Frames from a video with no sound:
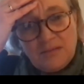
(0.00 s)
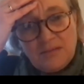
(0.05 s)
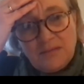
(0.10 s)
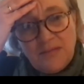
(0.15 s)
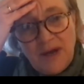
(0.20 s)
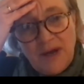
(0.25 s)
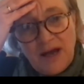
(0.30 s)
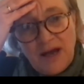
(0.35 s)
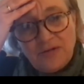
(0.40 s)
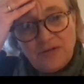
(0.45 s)

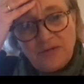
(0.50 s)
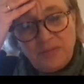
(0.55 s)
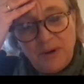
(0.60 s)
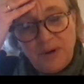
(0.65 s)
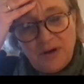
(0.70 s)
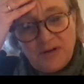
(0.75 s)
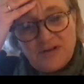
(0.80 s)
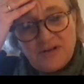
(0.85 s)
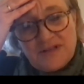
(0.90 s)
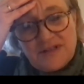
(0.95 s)
health
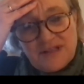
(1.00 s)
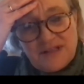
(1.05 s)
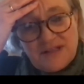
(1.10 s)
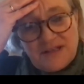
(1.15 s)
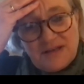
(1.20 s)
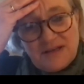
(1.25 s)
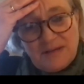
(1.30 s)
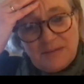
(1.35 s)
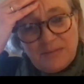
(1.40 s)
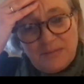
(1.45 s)

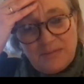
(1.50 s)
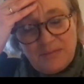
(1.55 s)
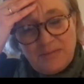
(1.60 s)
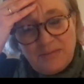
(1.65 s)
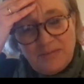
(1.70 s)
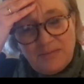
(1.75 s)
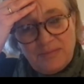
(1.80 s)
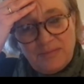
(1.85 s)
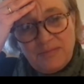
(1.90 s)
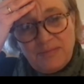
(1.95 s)
policy
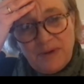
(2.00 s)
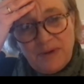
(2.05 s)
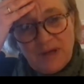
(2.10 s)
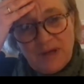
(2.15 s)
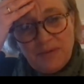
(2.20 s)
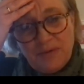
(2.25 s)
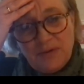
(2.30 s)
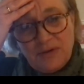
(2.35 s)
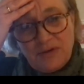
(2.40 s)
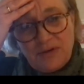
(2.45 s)

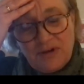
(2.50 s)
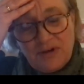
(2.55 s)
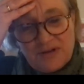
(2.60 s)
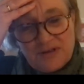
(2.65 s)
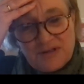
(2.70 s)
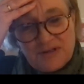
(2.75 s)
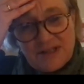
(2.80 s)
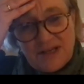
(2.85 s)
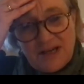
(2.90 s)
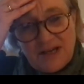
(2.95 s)
people
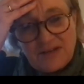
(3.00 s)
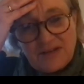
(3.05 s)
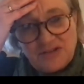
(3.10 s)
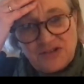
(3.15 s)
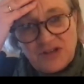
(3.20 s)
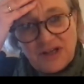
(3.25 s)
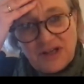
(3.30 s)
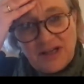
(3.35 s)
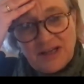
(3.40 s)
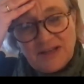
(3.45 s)
across the
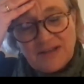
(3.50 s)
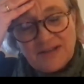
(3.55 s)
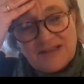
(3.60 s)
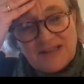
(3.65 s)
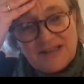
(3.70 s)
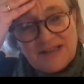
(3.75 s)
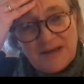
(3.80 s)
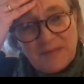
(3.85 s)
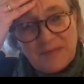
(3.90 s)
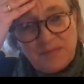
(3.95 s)
country,
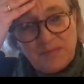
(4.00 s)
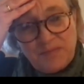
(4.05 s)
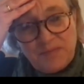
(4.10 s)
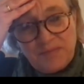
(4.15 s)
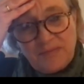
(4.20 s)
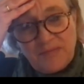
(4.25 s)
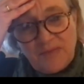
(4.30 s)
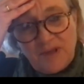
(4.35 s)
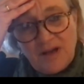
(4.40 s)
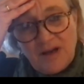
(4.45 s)
and
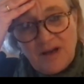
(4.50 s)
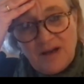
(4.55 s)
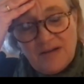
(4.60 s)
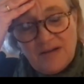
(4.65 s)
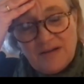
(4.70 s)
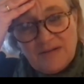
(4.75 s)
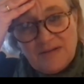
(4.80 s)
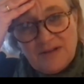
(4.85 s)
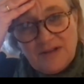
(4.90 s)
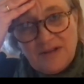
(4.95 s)

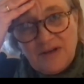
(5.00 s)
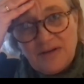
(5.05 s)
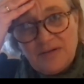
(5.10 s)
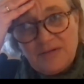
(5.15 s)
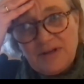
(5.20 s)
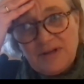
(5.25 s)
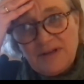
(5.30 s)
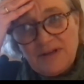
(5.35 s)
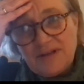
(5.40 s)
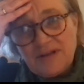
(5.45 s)
I
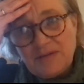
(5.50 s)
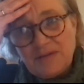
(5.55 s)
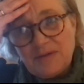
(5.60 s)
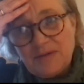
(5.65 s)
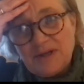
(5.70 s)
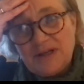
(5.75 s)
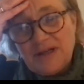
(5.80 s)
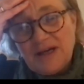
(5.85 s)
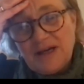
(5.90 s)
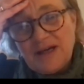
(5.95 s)
really think
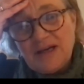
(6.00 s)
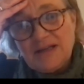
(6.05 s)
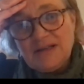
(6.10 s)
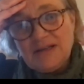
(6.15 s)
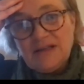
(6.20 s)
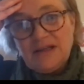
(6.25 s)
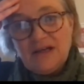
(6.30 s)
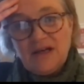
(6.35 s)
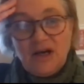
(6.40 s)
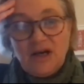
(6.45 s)

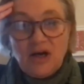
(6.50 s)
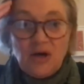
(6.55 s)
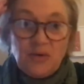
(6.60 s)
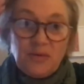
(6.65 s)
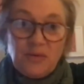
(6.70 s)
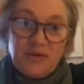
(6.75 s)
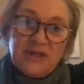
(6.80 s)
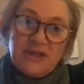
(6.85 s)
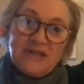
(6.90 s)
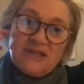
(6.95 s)

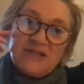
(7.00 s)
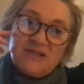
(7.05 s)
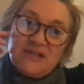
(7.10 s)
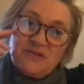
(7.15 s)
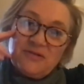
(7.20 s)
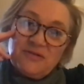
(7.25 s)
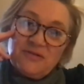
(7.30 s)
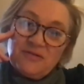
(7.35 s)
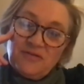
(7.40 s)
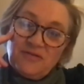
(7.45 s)
we need
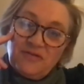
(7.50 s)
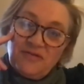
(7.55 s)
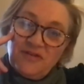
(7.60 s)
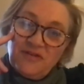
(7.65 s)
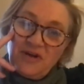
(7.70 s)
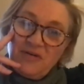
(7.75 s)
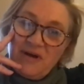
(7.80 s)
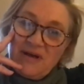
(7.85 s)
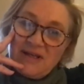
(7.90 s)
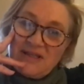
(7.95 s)
to
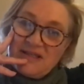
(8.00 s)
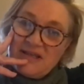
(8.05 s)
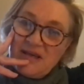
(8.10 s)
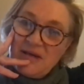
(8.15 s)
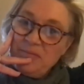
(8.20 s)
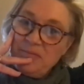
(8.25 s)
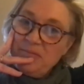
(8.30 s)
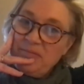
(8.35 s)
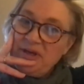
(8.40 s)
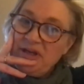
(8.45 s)
figure out
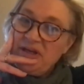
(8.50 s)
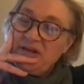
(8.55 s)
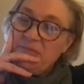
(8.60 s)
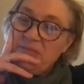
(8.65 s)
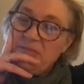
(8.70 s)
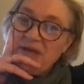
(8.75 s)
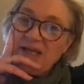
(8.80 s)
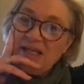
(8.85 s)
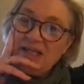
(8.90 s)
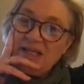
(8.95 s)
some better
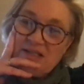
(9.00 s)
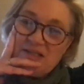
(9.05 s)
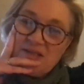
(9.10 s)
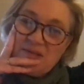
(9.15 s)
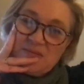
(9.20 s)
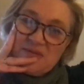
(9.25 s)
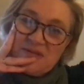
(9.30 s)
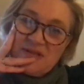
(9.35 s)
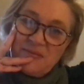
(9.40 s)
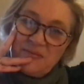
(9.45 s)

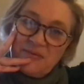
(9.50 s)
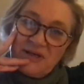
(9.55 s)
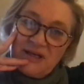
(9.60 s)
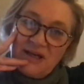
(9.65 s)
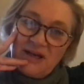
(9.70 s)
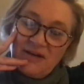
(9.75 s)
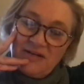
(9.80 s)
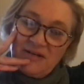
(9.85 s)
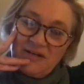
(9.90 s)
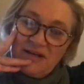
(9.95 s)
mechanisms than we
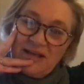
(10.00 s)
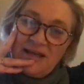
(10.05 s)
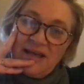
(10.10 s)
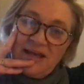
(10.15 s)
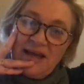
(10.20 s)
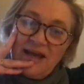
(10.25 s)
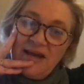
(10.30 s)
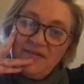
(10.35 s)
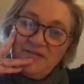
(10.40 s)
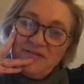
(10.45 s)
currently
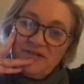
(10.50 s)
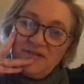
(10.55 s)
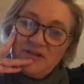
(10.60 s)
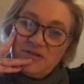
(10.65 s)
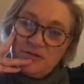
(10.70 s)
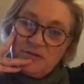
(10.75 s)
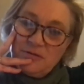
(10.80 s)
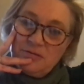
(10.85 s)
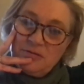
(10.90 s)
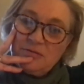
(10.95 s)
have
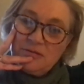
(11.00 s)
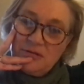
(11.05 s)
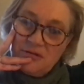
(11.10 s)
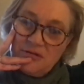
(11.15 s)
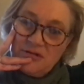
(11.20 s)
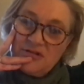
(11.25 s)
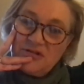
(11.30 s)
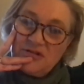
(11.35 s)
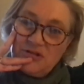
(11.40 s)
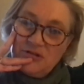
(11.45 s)
to
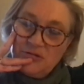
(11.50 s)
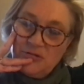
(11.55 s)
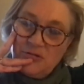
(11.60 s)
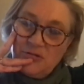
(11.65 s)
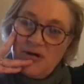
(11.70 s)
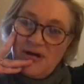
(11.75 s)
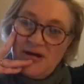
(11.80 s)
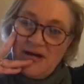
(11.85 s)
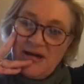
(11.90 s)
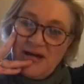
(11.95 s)

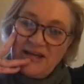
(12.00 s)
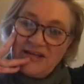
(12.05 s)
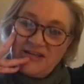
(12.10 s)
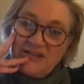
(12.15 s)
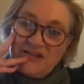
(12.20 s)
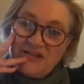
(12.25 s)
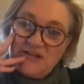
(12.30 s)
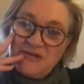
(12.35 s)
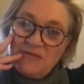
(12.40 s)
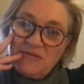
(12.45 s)

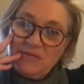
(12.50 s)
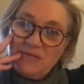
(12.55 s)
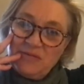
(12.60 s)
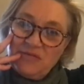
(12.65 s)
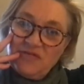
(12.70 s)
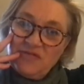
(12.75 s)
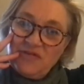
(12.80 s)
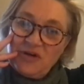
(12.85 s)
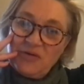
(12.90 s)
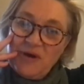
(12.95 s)
actually
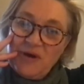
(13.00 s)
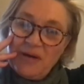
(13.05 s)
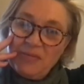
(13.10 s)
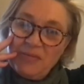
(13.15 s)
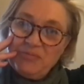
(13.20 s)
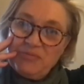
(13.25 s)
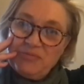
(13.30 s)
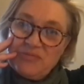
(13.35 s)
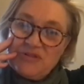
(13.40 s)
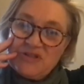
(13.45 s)
figure out
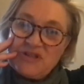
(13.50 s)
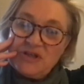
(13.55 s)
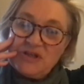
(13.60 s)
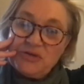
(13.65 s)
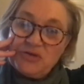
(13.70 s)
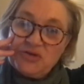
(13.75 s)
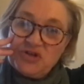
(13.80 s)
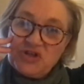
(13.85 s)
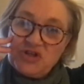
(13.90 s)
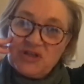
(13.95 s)

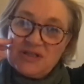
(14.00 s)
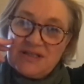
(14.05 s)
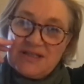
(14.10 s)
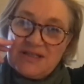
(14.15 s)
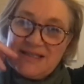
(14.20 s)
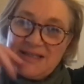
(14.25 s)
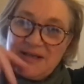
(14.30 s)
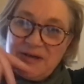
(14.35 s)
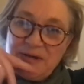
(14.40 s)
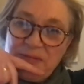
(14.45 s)

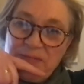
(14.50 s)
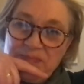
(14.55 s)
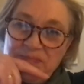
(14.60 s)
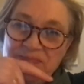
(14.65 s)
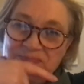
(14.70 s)
solutions. So